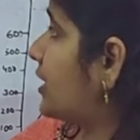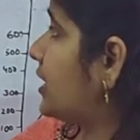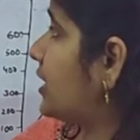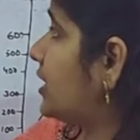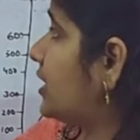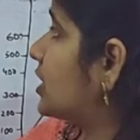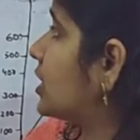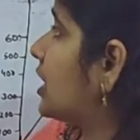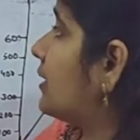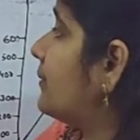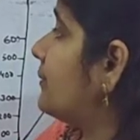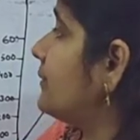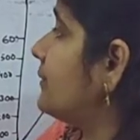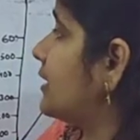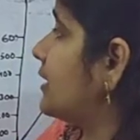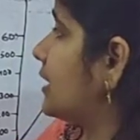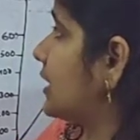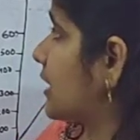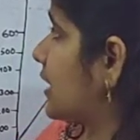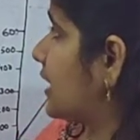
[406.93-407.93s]
income,
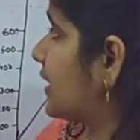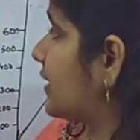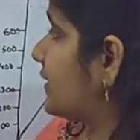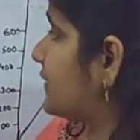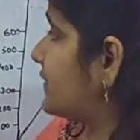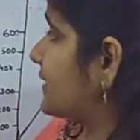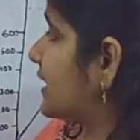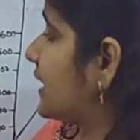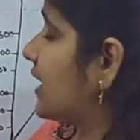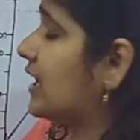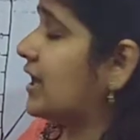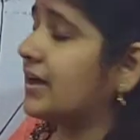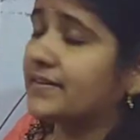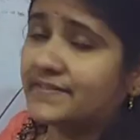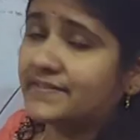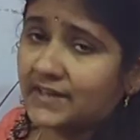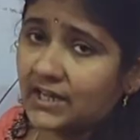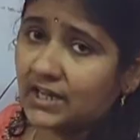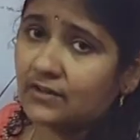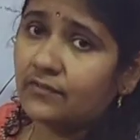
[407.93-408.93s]

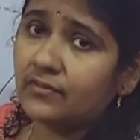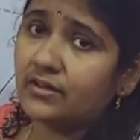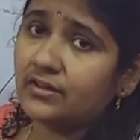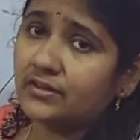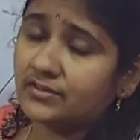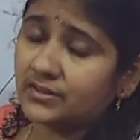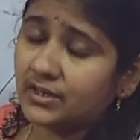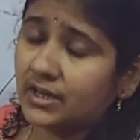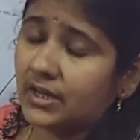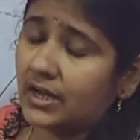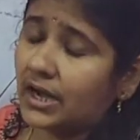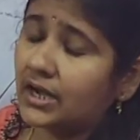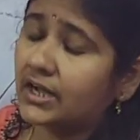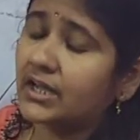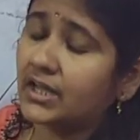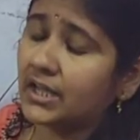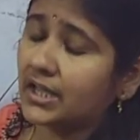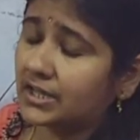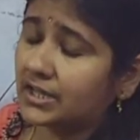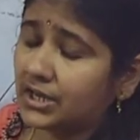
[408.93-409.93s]
saving
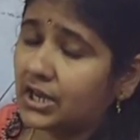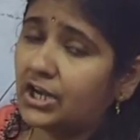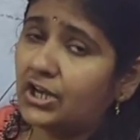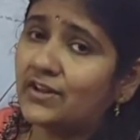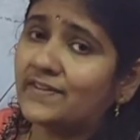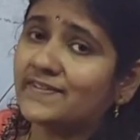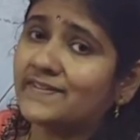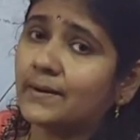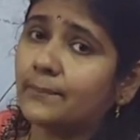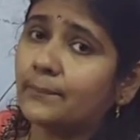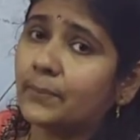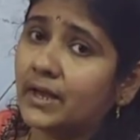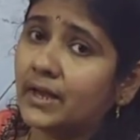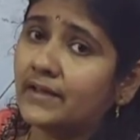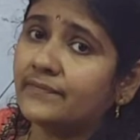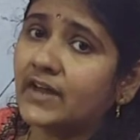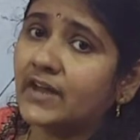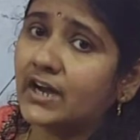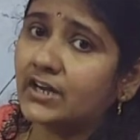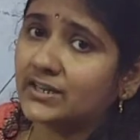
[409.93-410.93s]
aggregate supply,
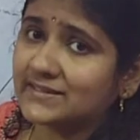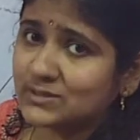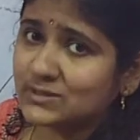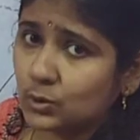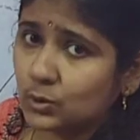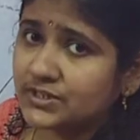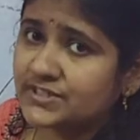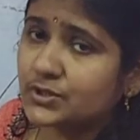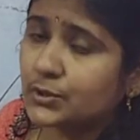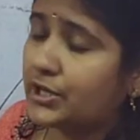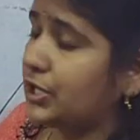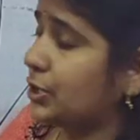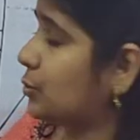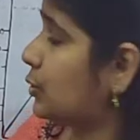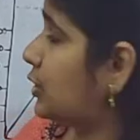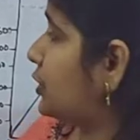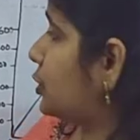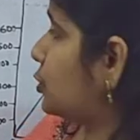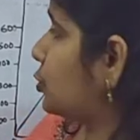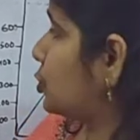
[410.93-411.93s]
that is also
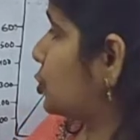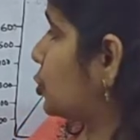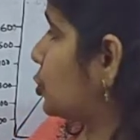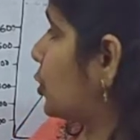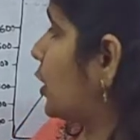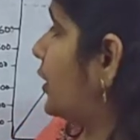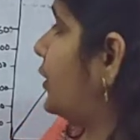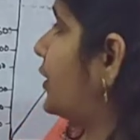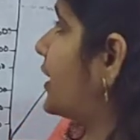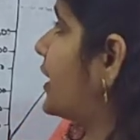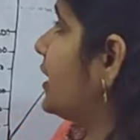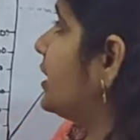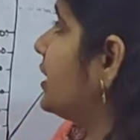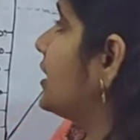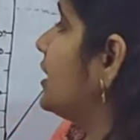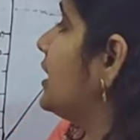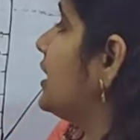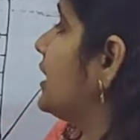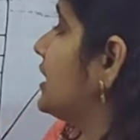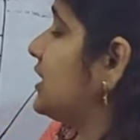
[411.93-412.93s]
equal to 200.
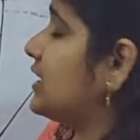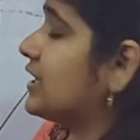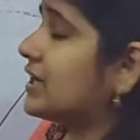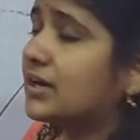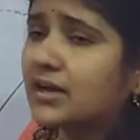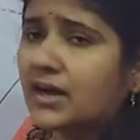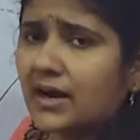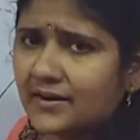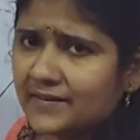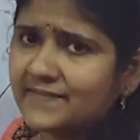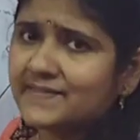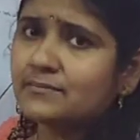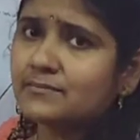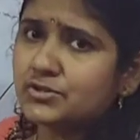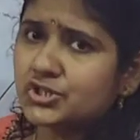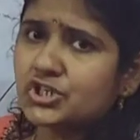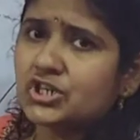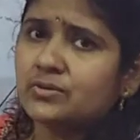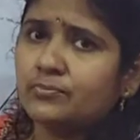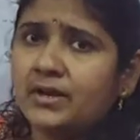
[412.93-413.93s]
Here
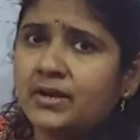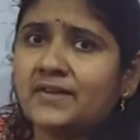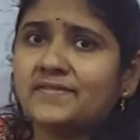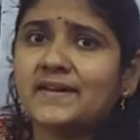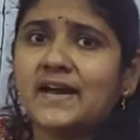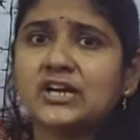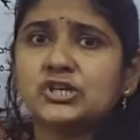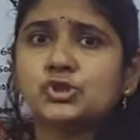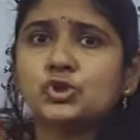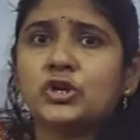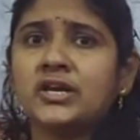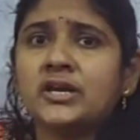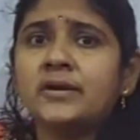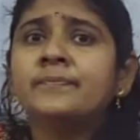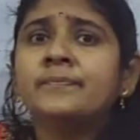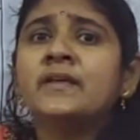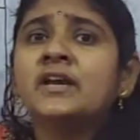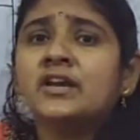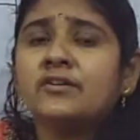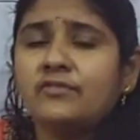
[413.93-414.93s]
consumption means actually
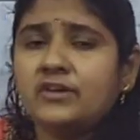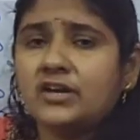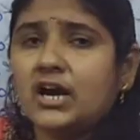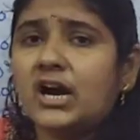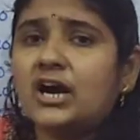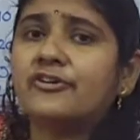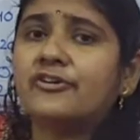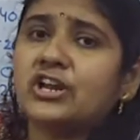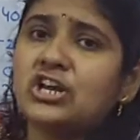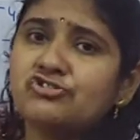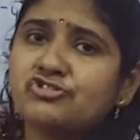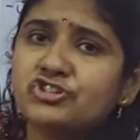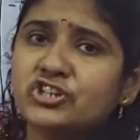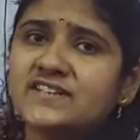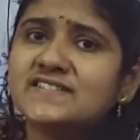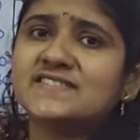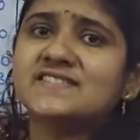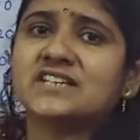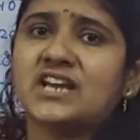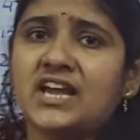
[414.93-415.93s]
we have reached
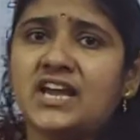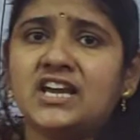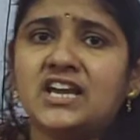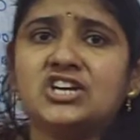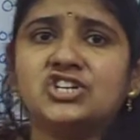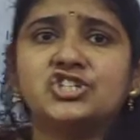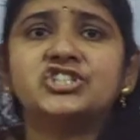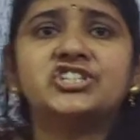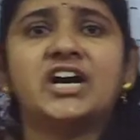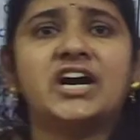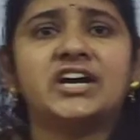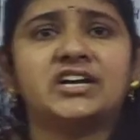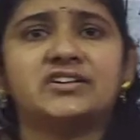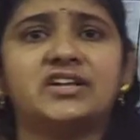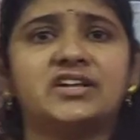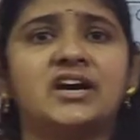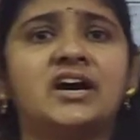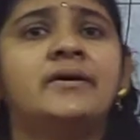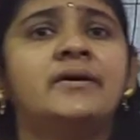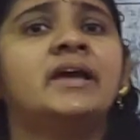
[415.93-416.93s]
a stage that
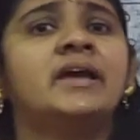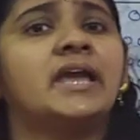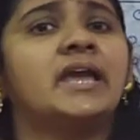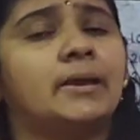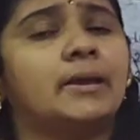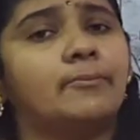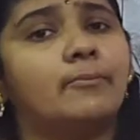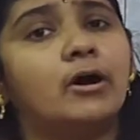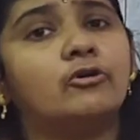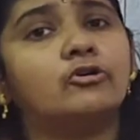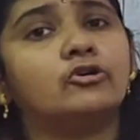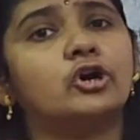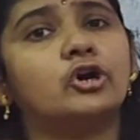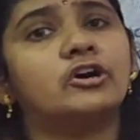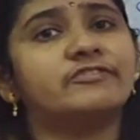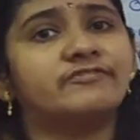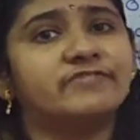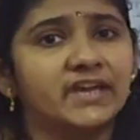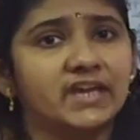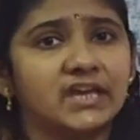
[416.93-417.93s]
the amount
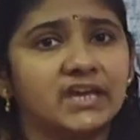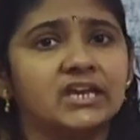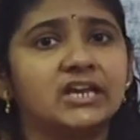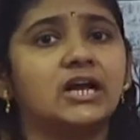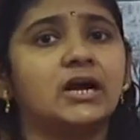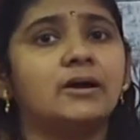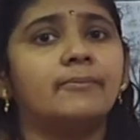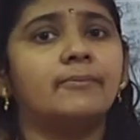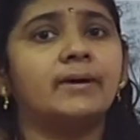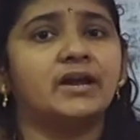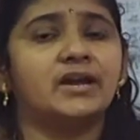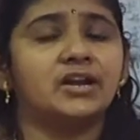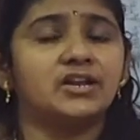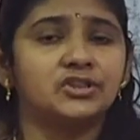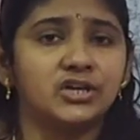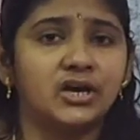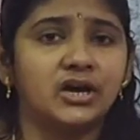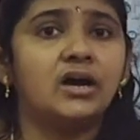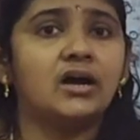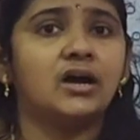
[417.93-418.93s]
of the income and
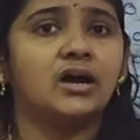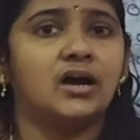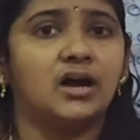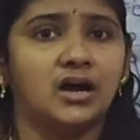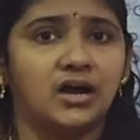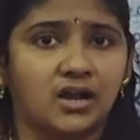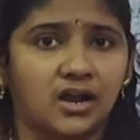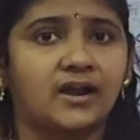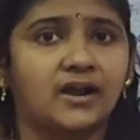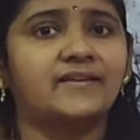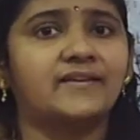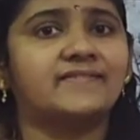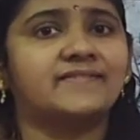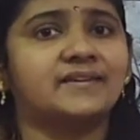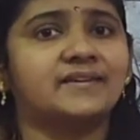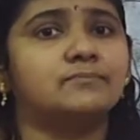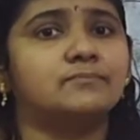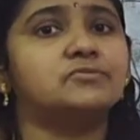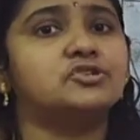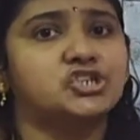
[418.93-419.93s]
the
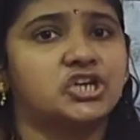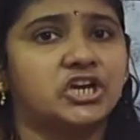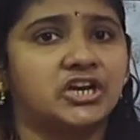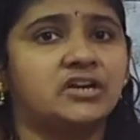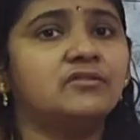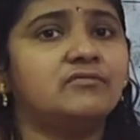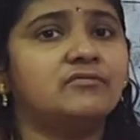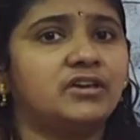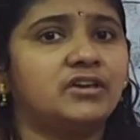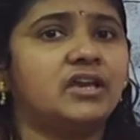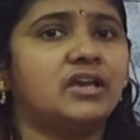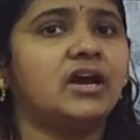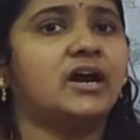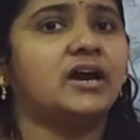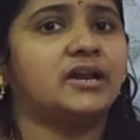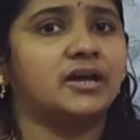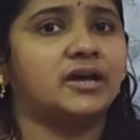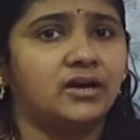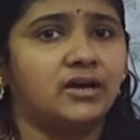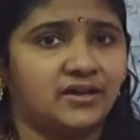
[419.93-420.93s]
consumption, we
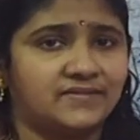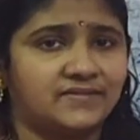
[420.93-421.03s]
are